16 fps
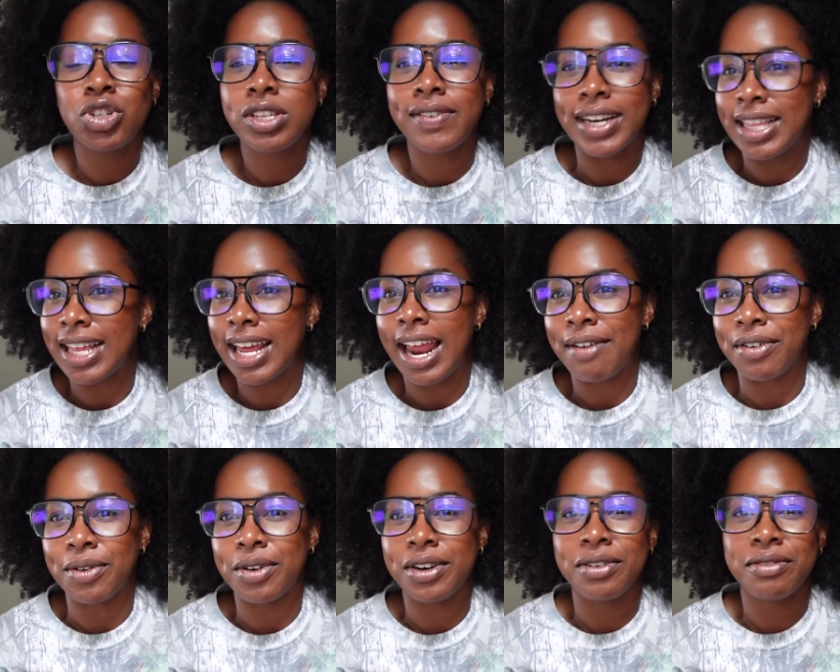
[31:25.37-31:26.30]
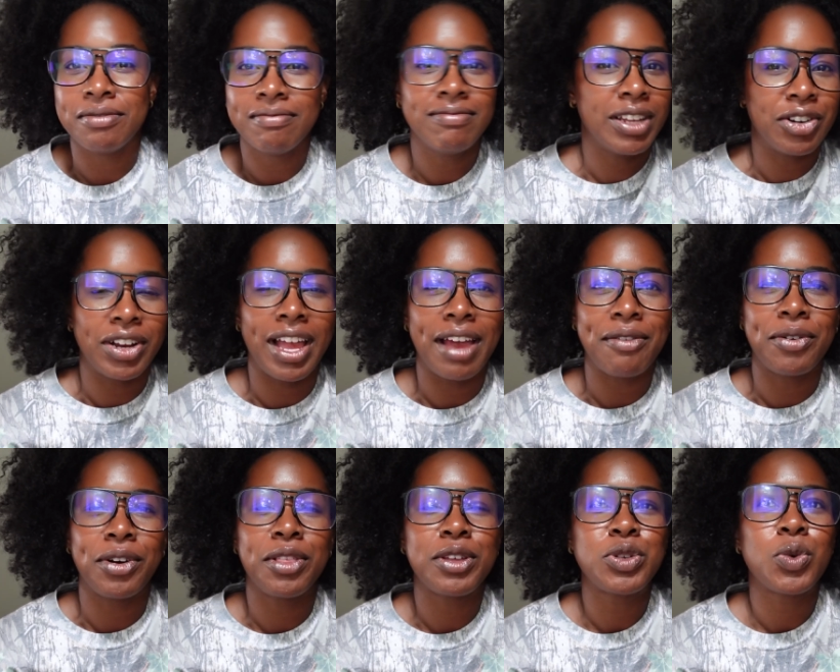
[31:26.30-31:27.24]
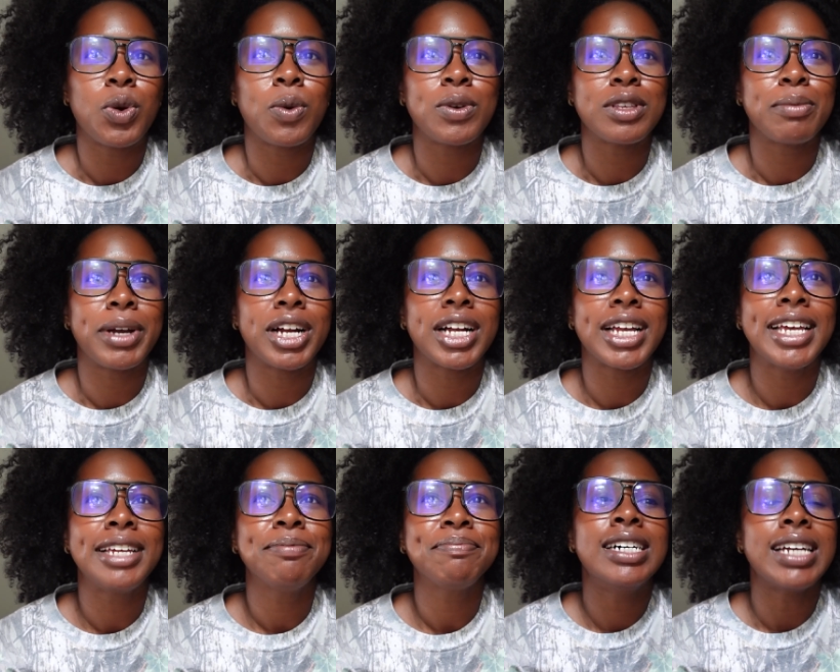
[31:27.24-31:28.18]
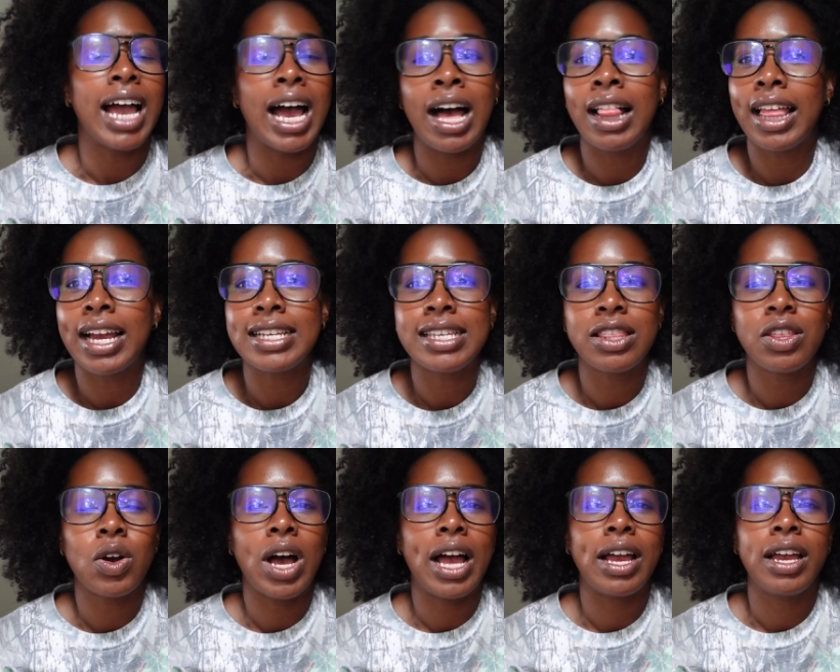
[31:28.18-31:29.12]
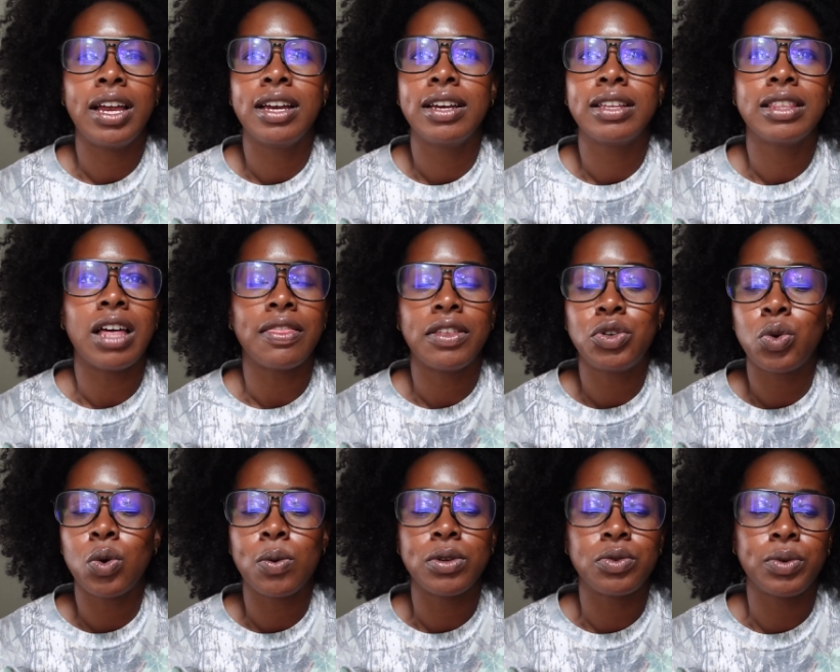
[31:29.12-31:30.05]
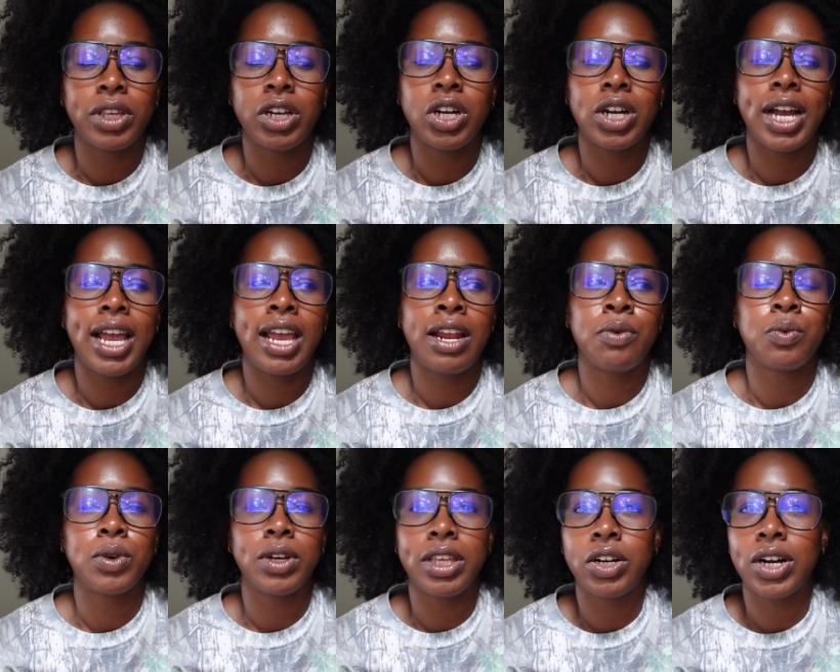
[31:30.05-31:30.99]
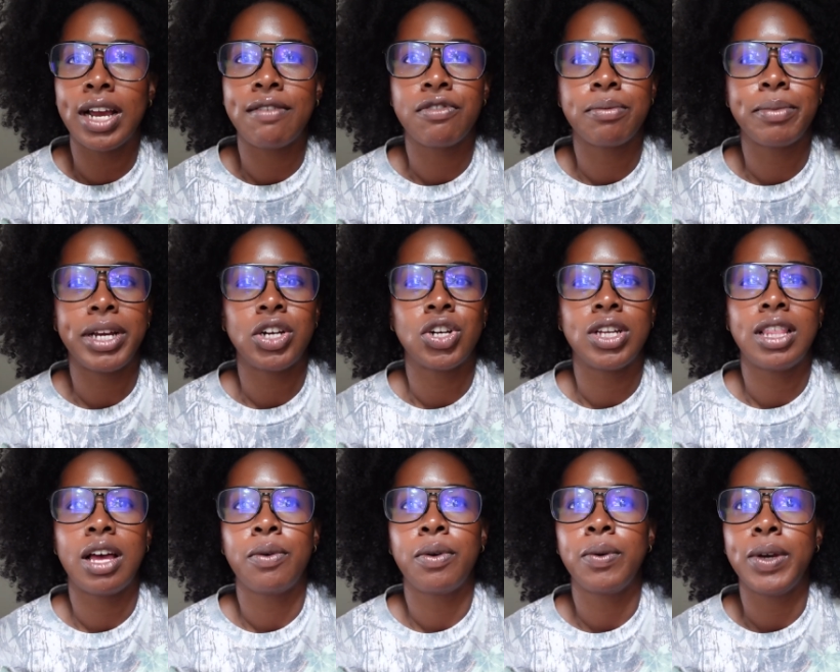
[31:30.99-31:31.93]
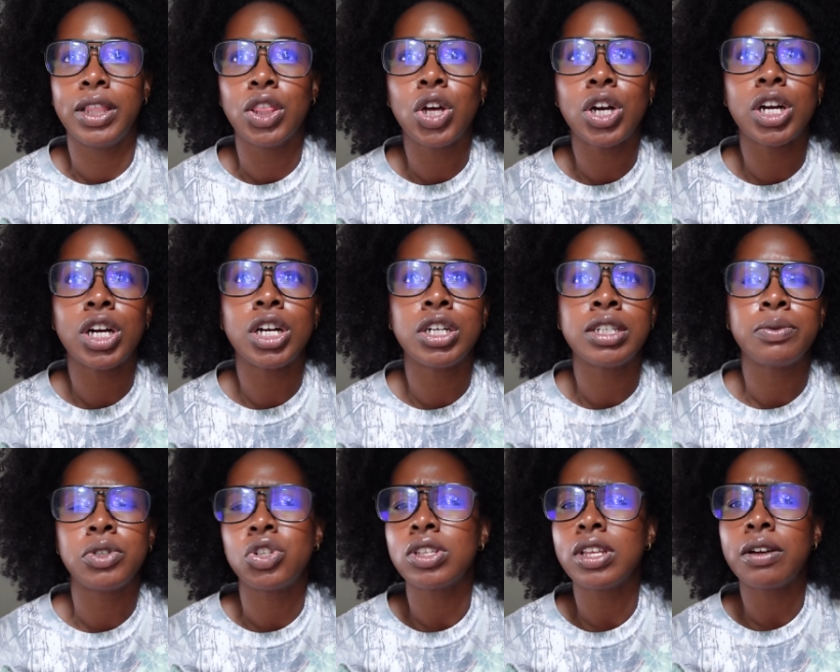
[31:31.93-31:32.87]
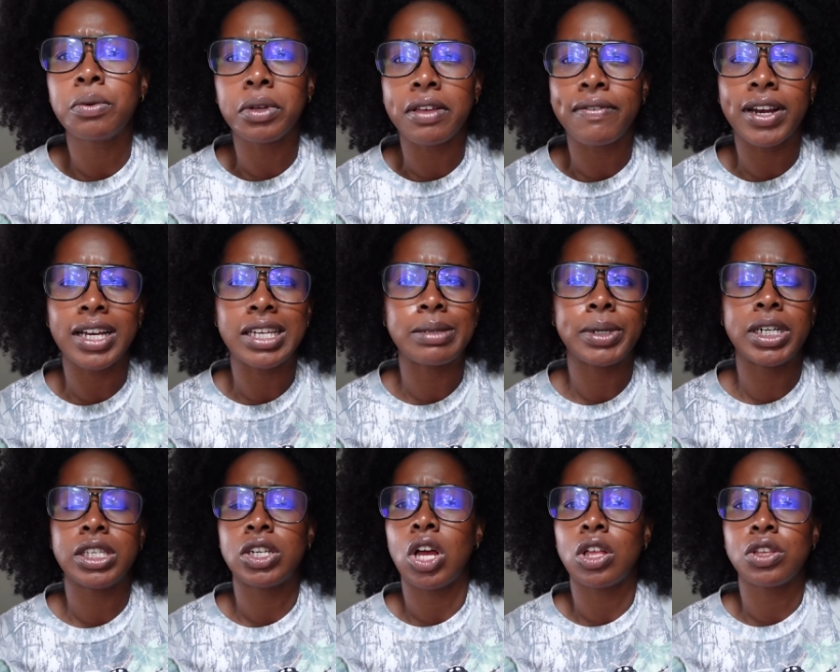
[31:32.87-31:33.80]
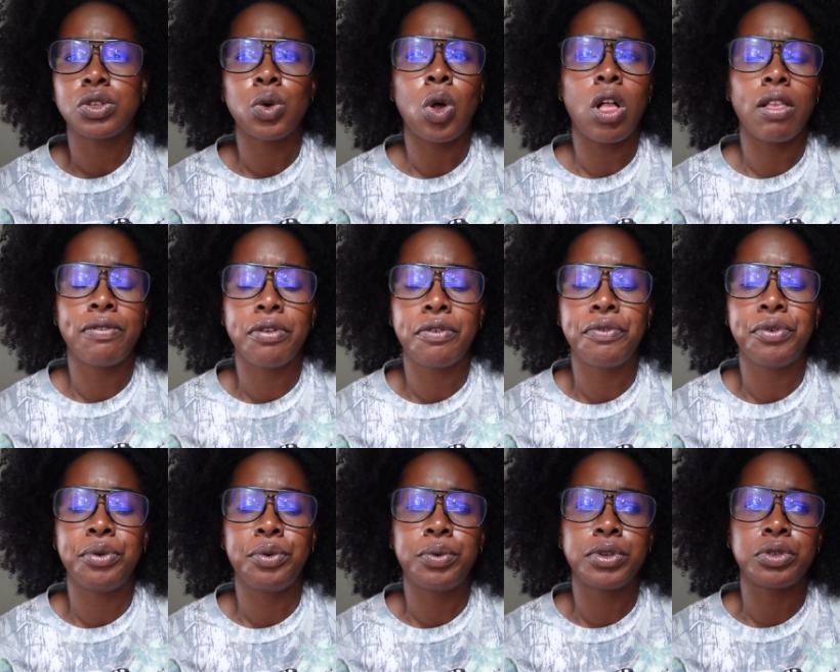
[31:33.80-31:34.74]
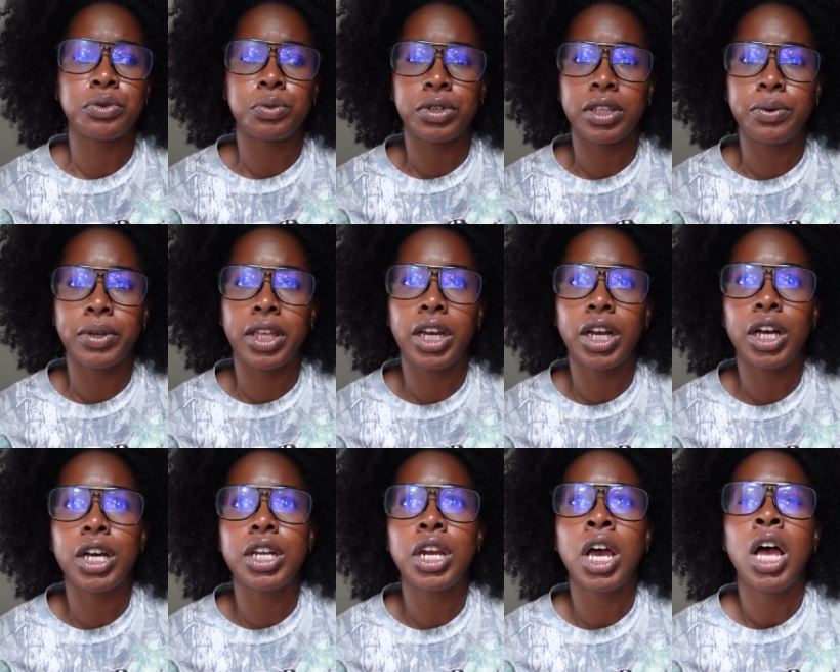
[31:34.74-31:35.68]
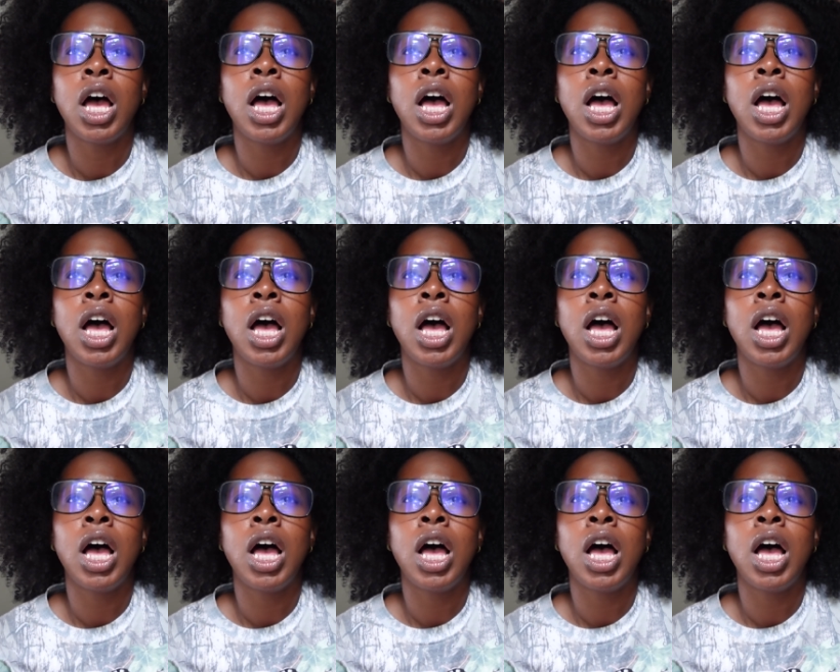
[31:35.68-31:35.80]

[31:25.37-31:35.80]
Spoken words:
just funny that literally everyone on the tour was American. Yeah, like I said though, I thought the tour was really great information that we learned. It was just like a really fun experience, and also all of the food was really good.